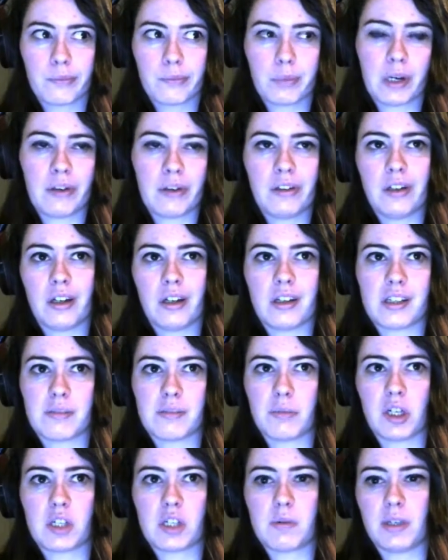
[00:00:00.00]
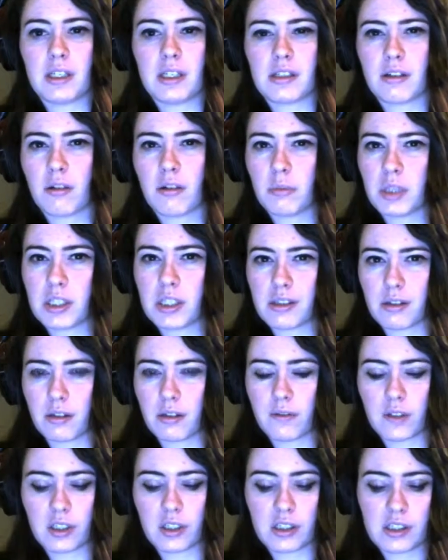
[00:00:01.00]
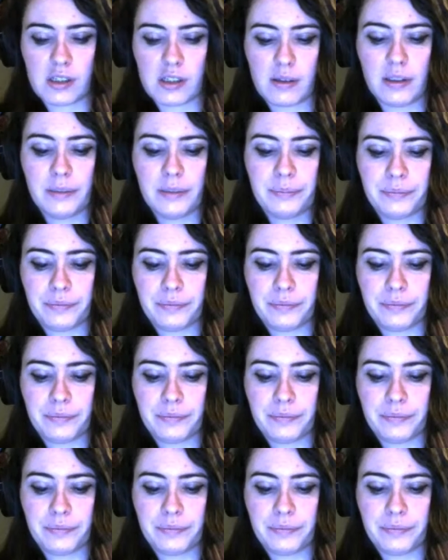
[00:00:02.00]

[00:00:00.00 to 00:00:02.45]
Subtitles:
probably not as much because there will be servers.